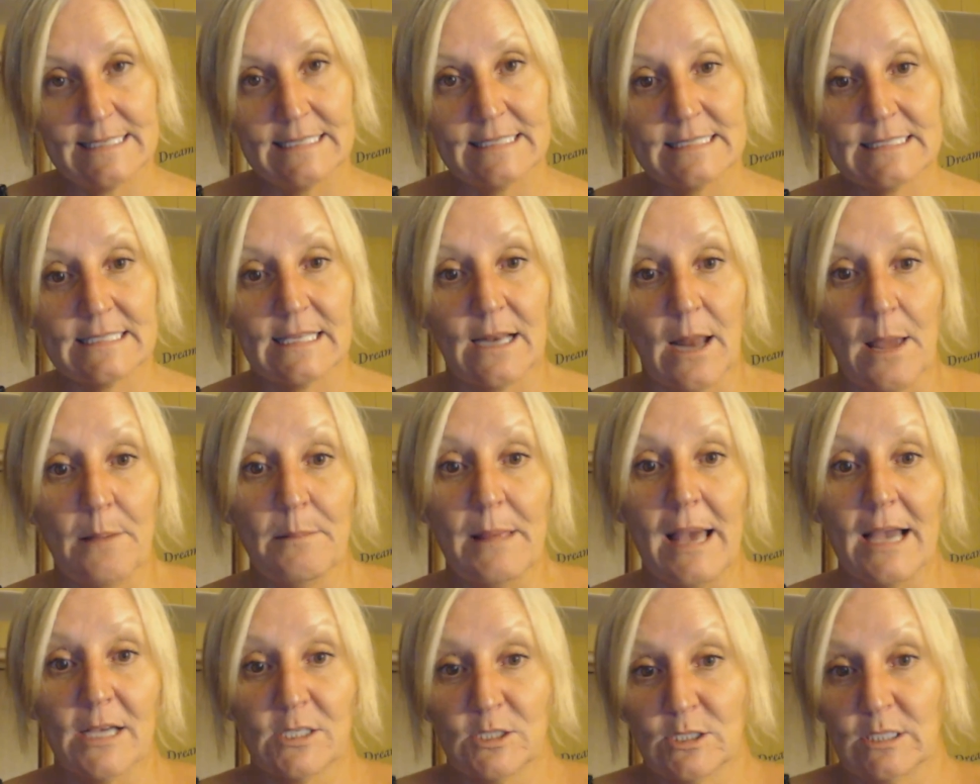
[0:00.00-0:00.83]
is that
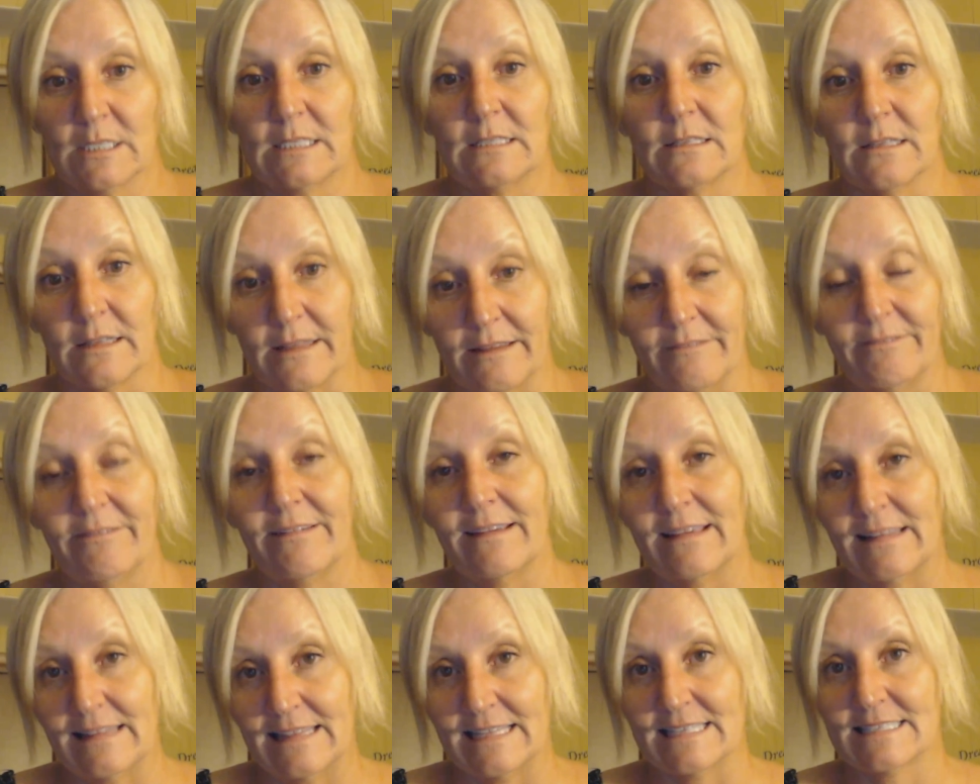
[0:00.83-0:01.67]
I'm actually
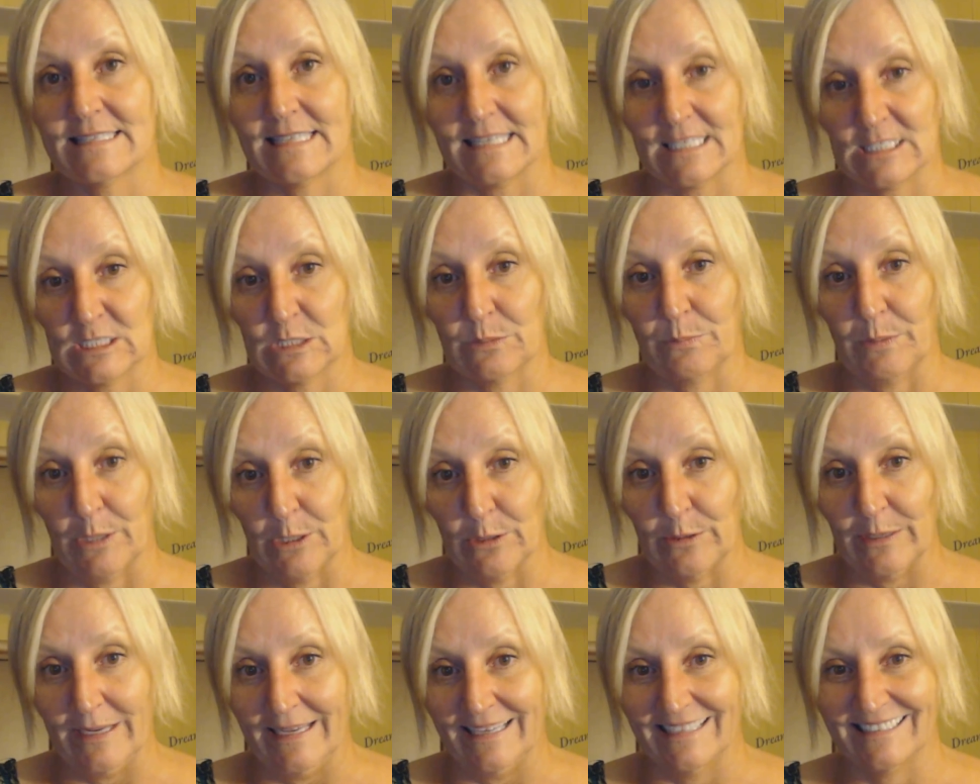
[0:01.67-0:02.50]
living this
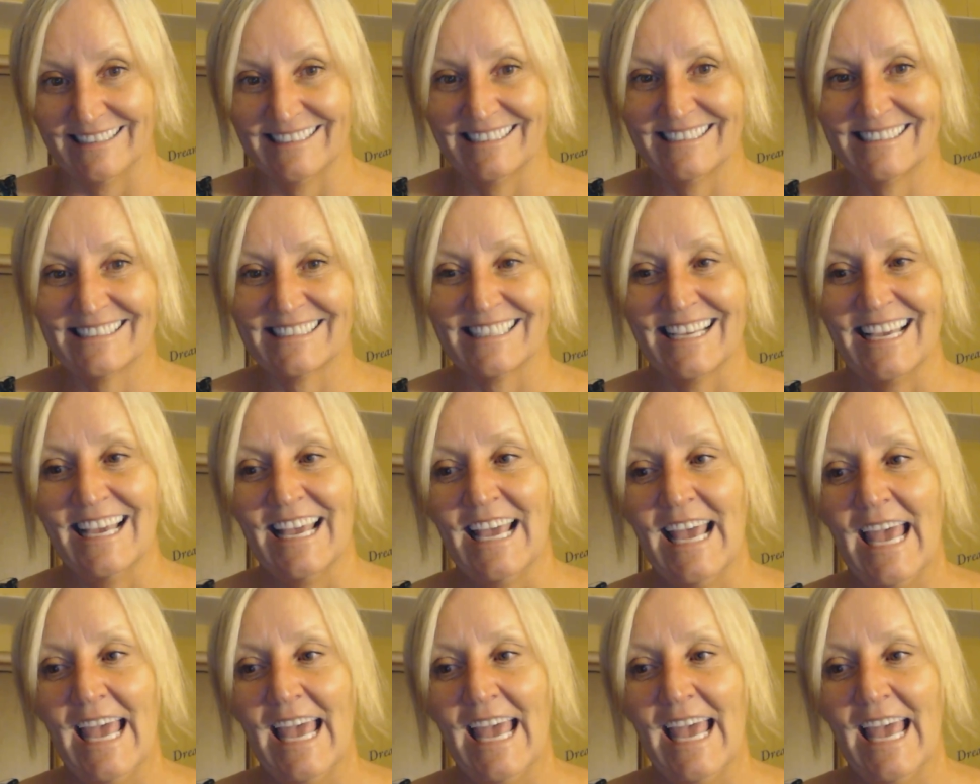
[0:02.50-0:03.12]
experience.